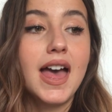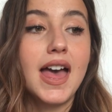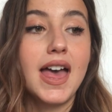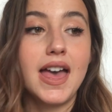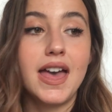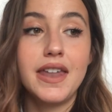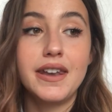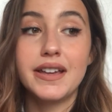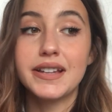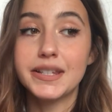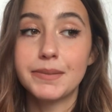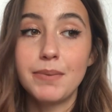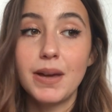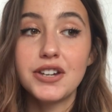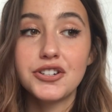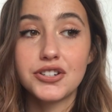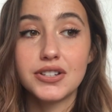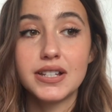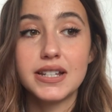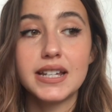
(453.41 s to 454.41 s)
And
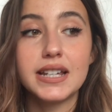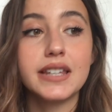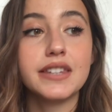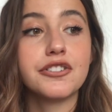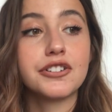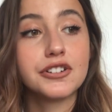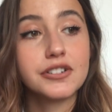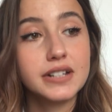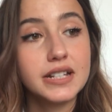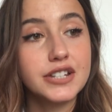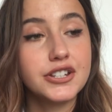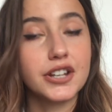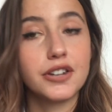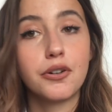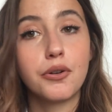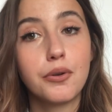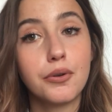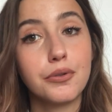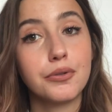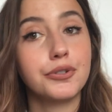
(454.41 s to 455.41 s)
especially intercollegiate
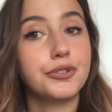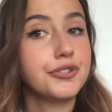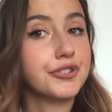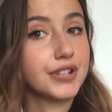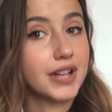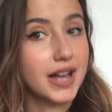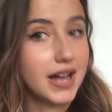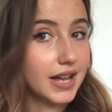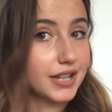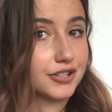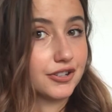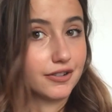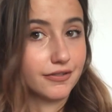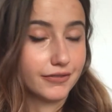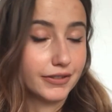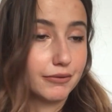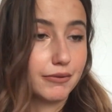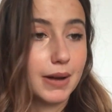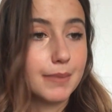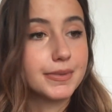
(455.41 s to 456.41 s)
halls, as
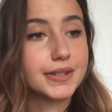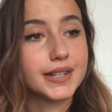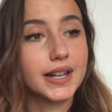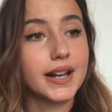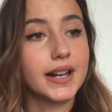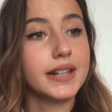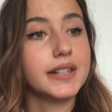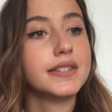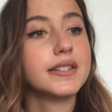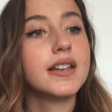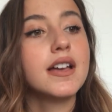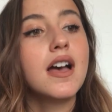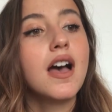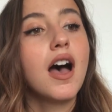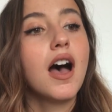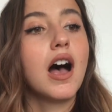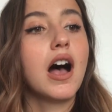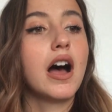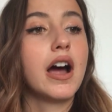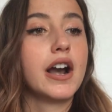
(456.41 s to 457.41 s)
of the website,
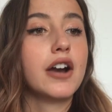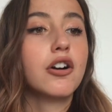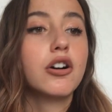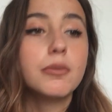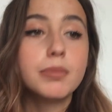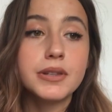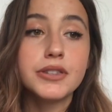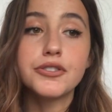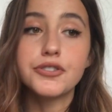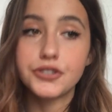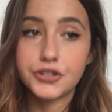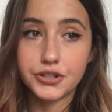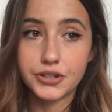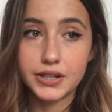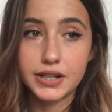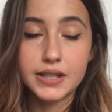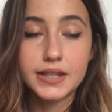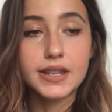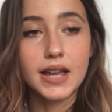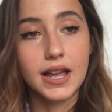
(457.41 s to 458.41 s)
are open to
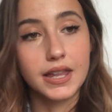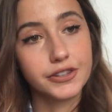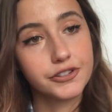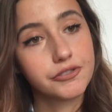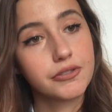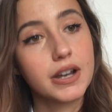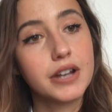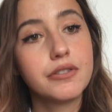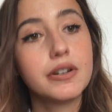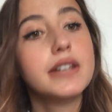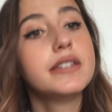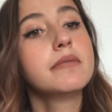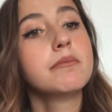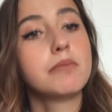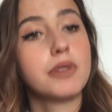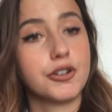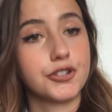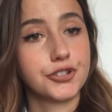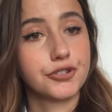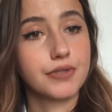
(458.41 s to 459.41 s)
students, undergraduate and
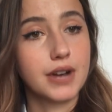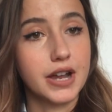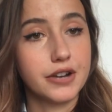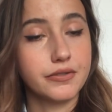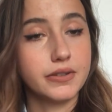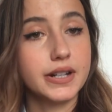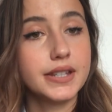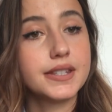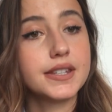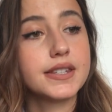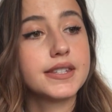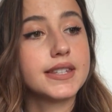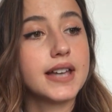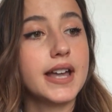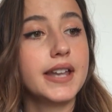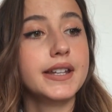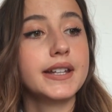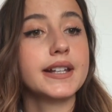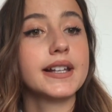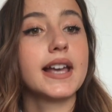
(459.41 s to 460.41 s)
postgraduates,
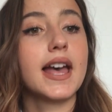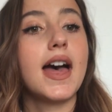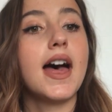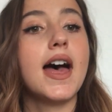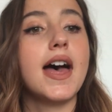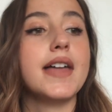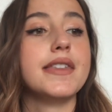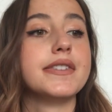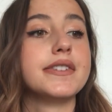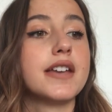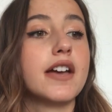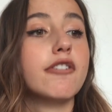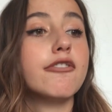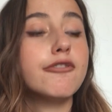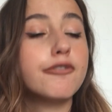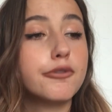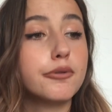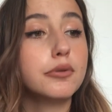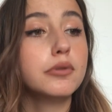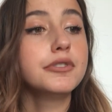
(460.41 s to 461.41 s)
studying at a
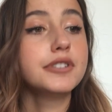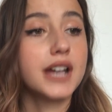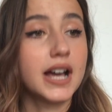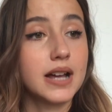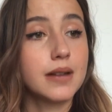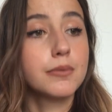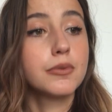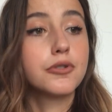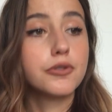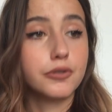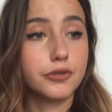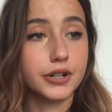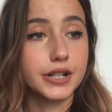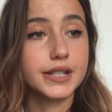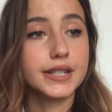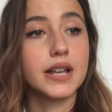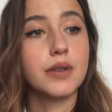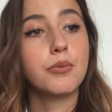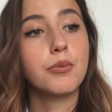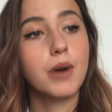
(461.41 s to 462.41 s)
full-time
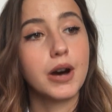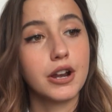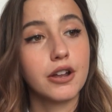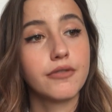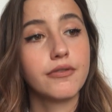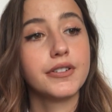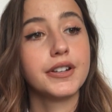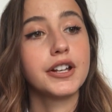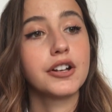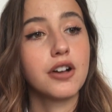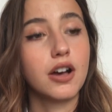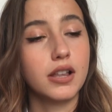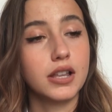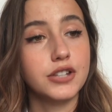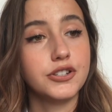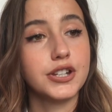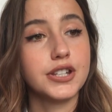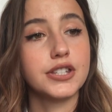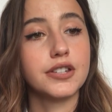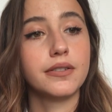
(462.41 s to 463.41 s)
course at one of the
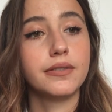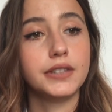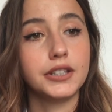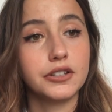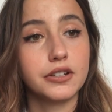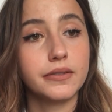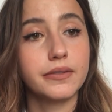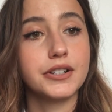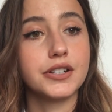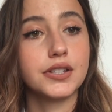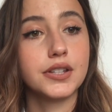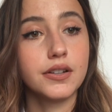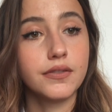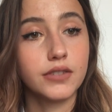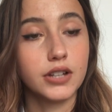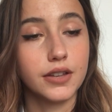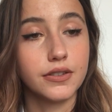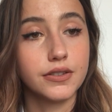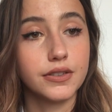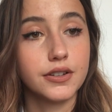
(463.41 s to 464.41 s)
colleges of the University
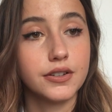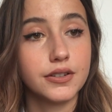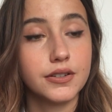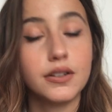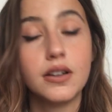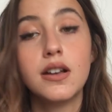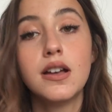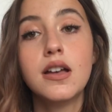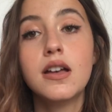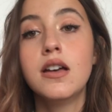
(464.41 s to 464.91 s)
of London,